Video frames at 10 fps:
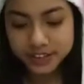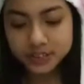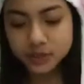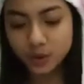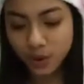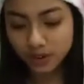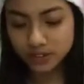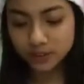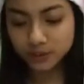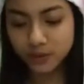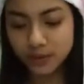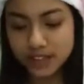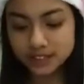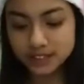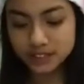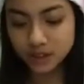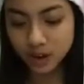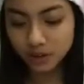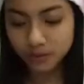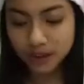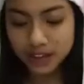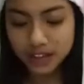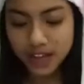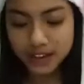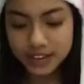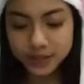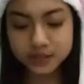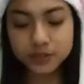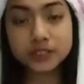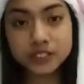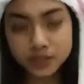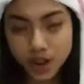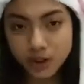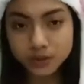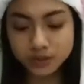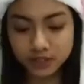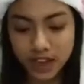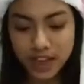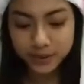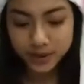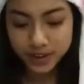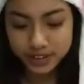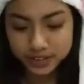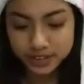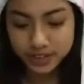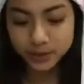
The strong influences of Malacca in international trade in